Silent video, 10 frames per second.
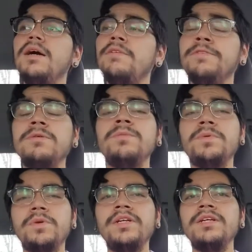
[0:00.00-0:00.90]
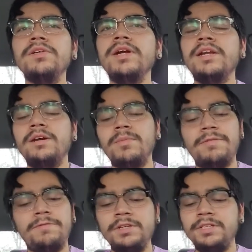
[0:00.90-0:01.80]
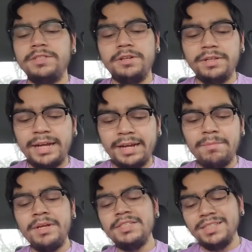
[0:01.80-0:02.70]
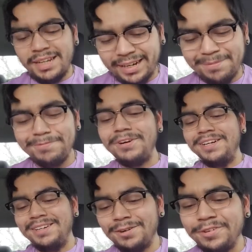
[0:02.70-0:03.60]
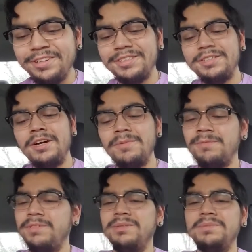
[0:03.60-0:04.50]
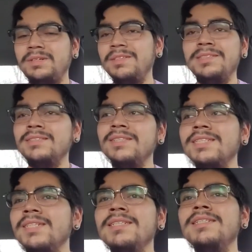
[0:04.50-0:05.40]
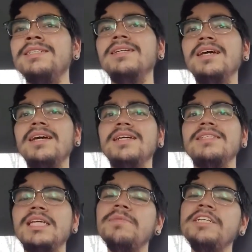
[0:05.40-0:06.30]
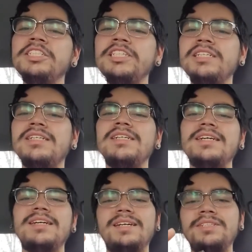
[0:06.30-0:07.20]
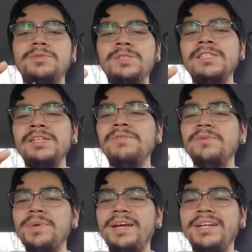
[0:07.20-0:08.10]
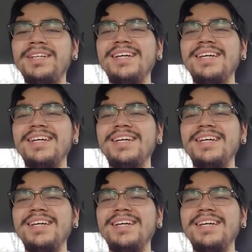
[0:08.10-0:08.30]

I feel pretty good right now. My foot doesn't hurt like I mentioned, like I'm fucking over here stomping, which probably isn't a good idea. CBG, it's really good for pain.